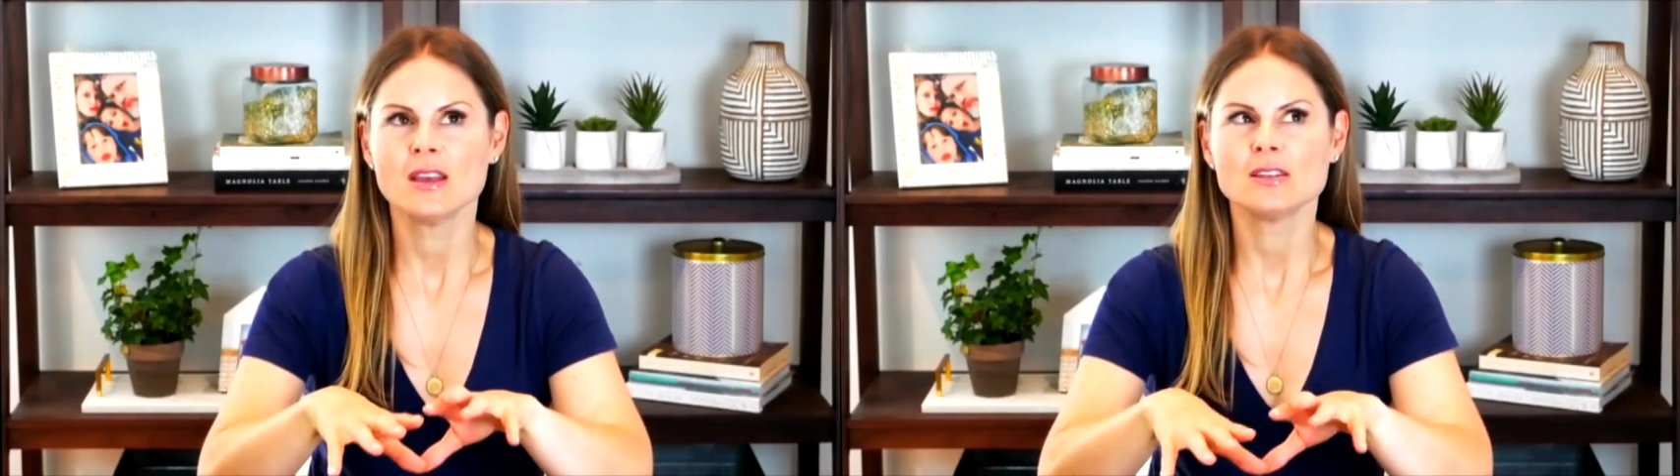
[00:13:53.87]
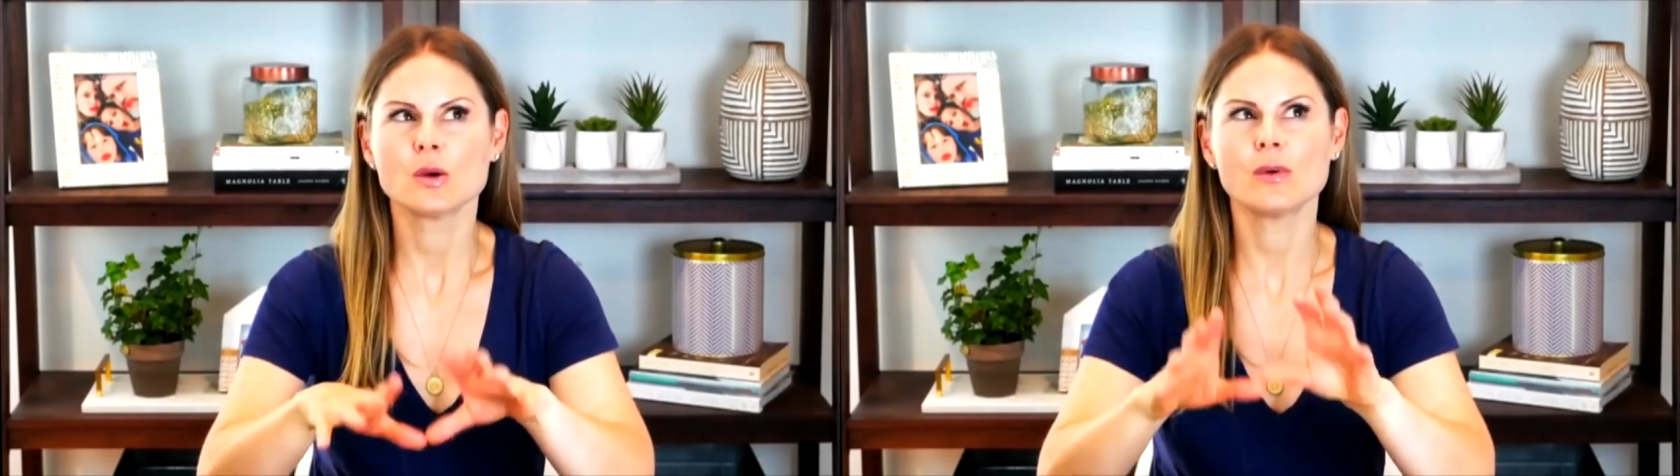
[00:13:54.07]

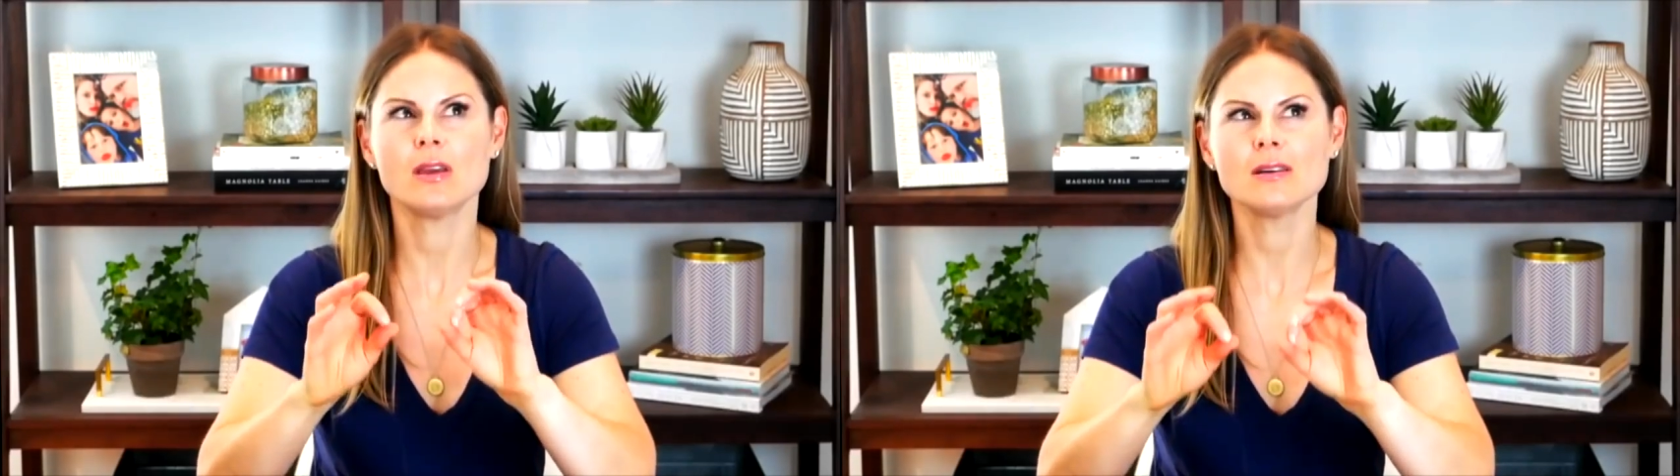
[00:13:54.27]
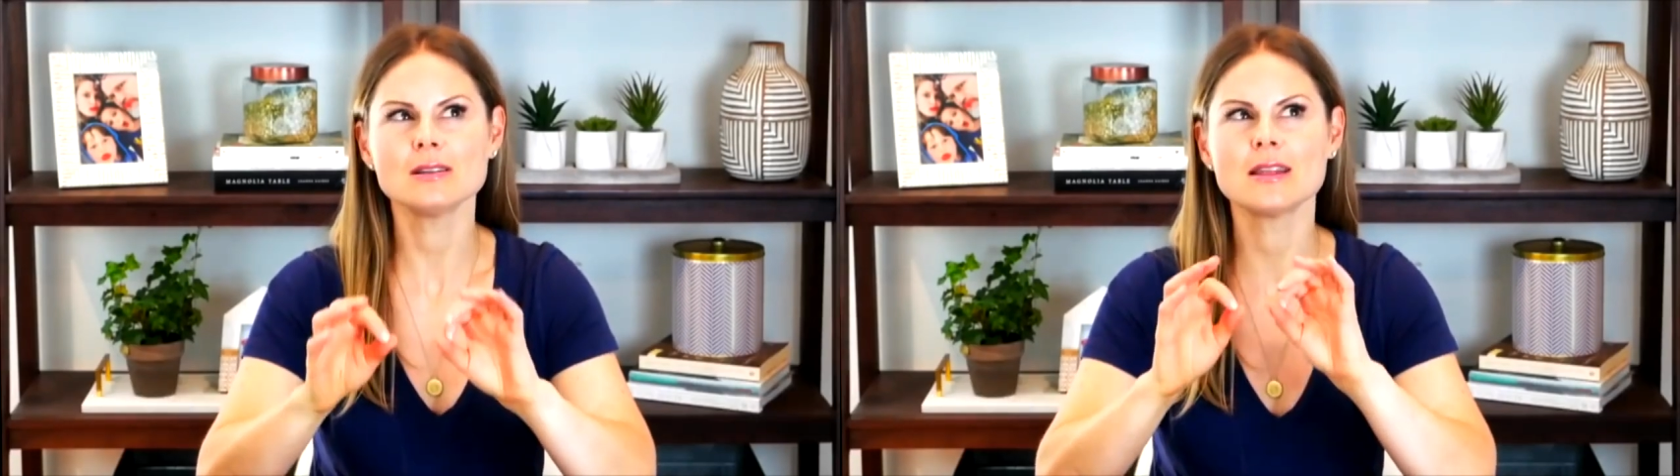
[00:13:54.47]
So
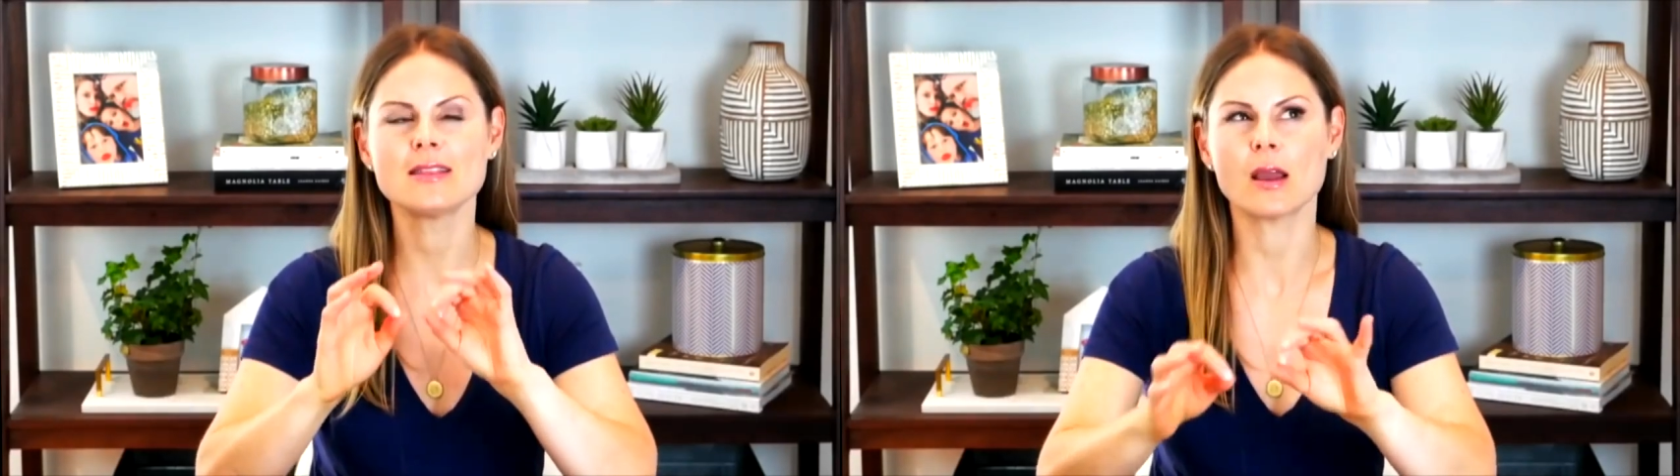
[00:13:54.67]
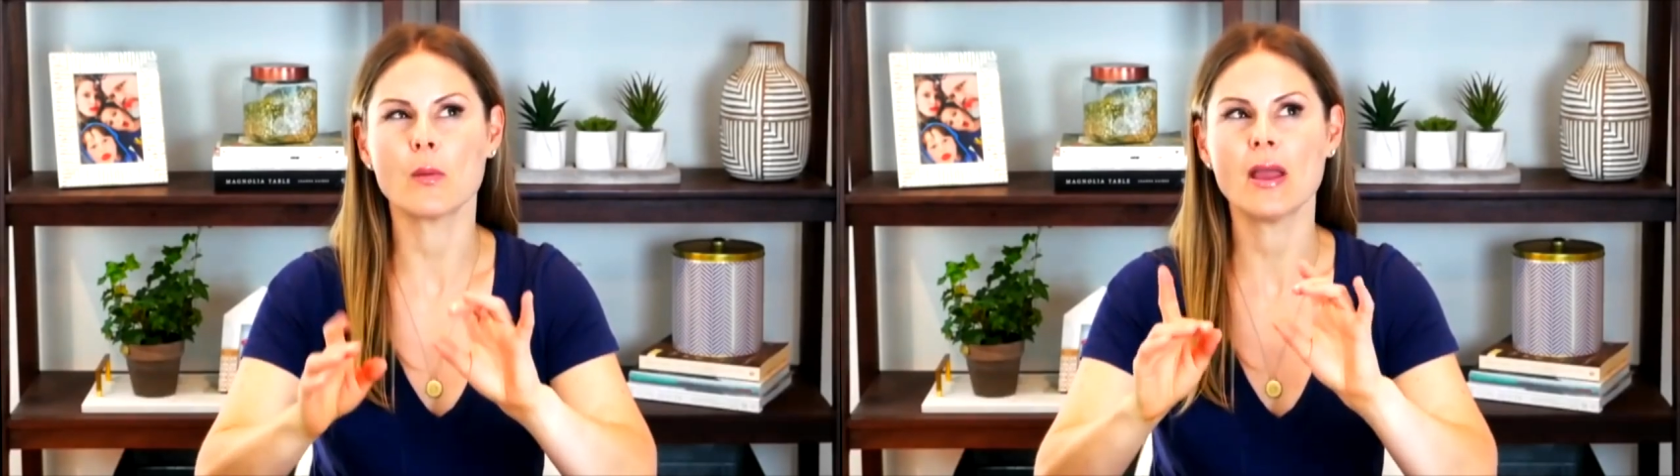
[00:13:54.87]
here's the
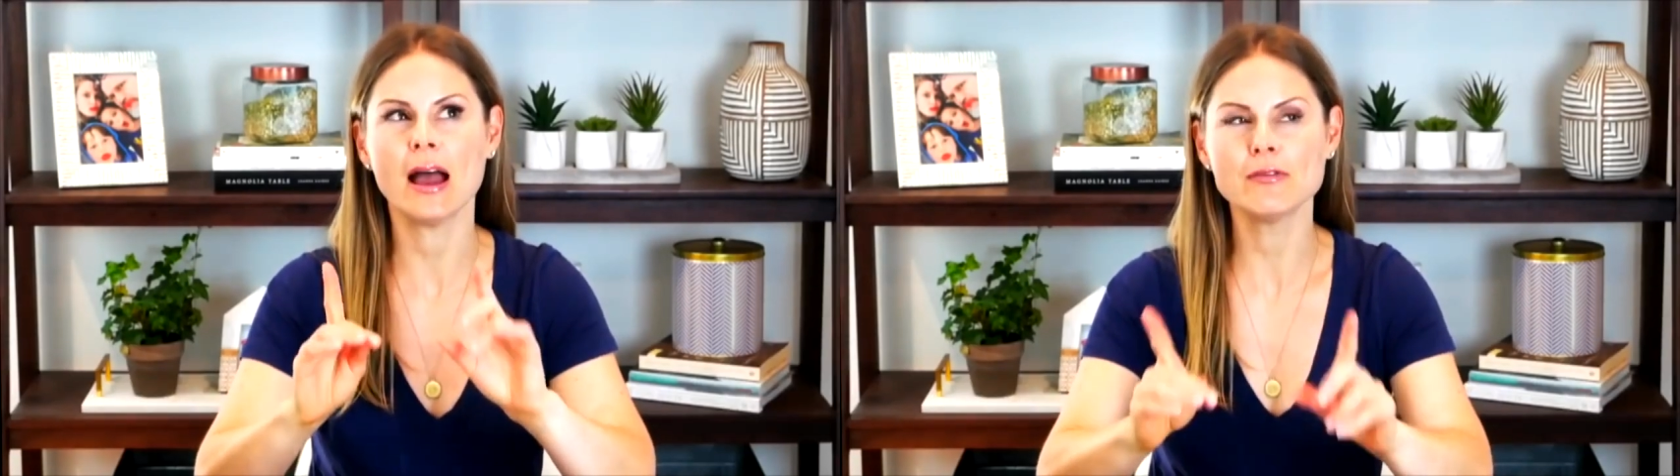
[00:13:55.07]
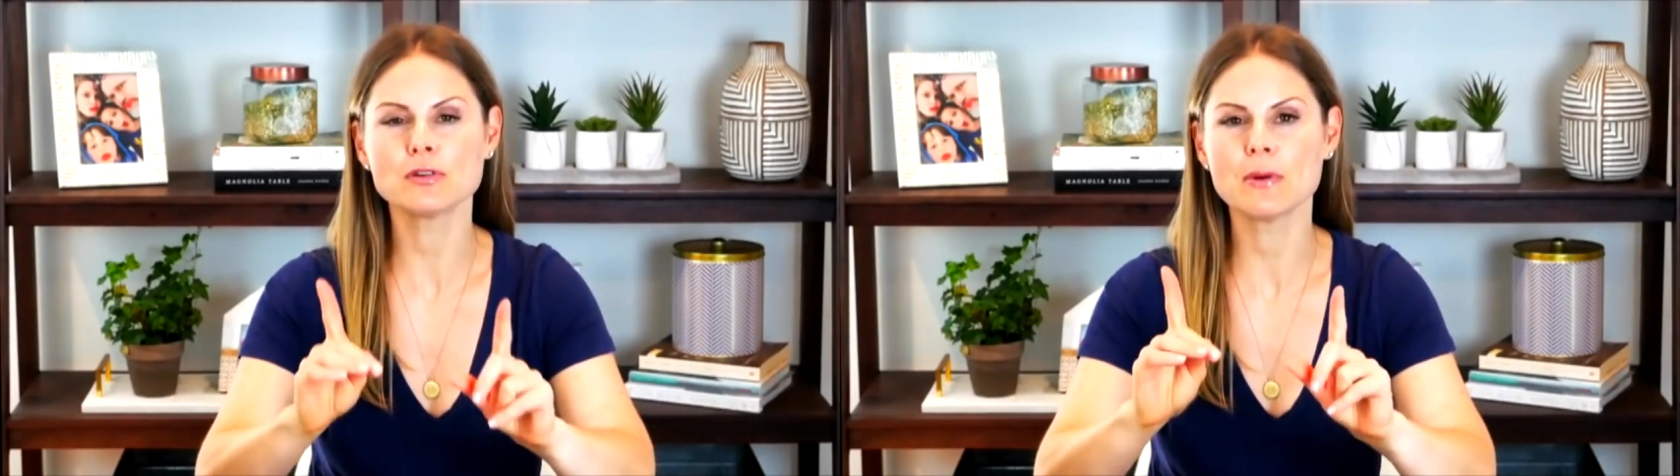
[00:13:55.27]
thing we
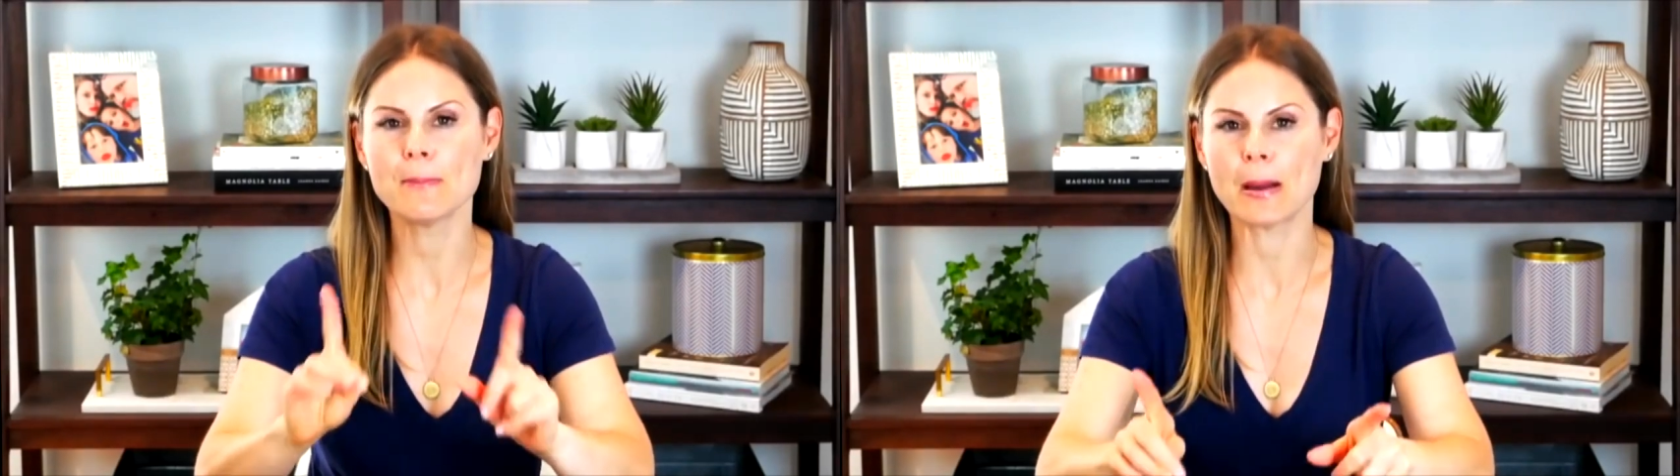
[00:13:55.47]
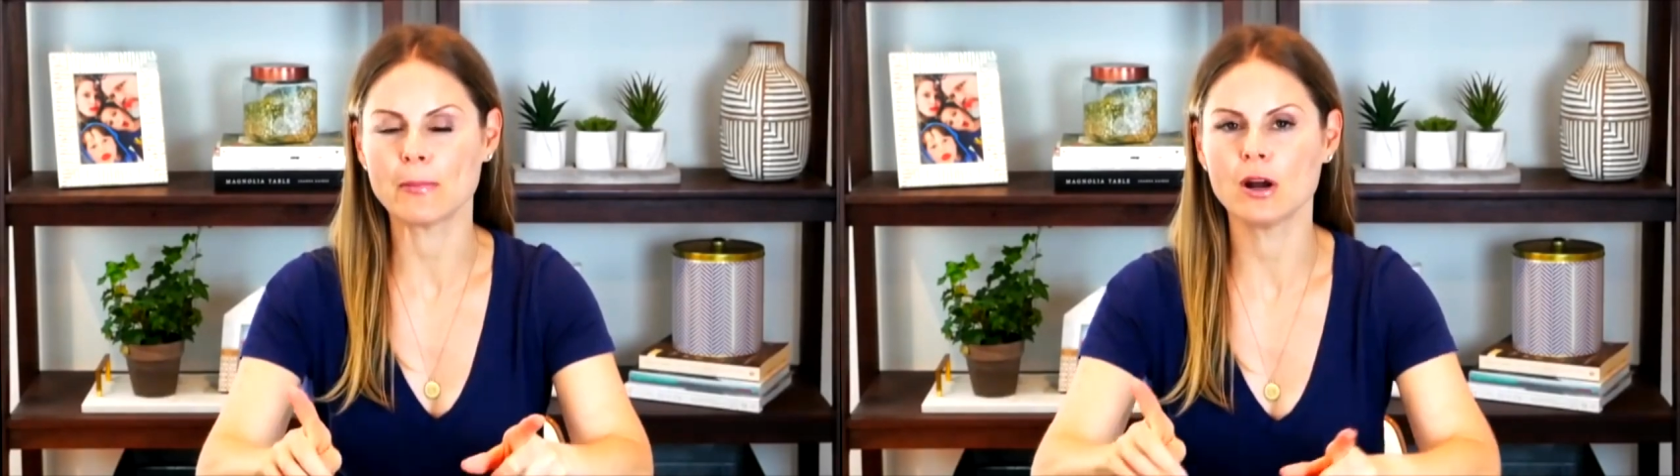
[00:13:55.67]
have to
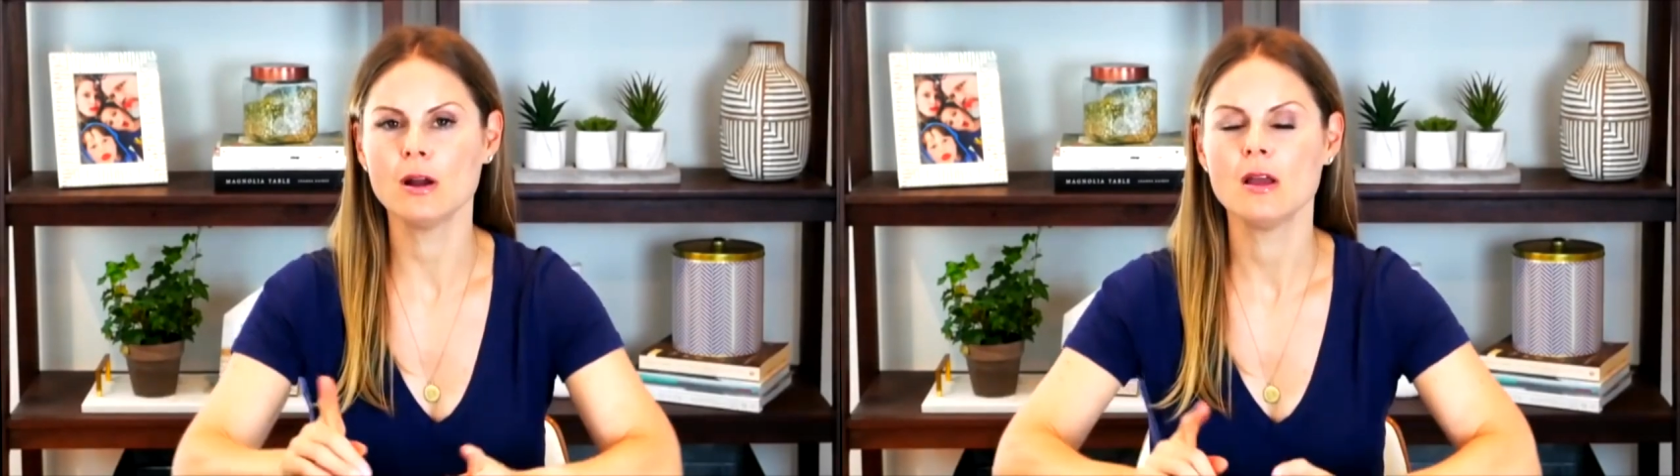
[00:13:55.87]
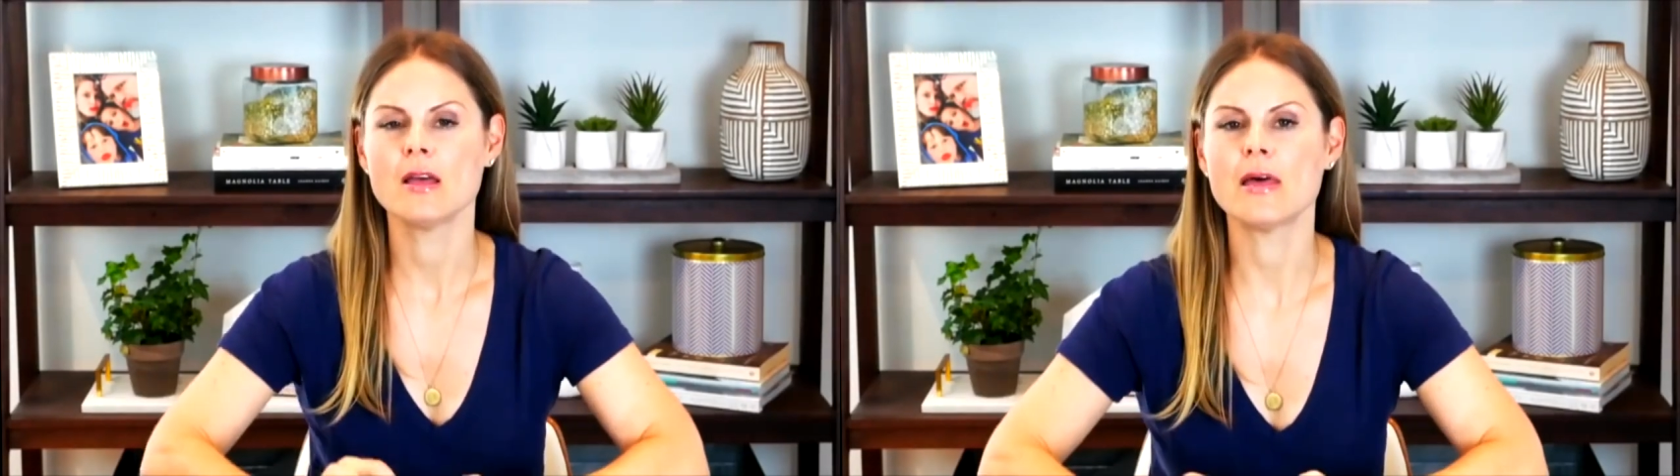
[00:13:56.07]
remember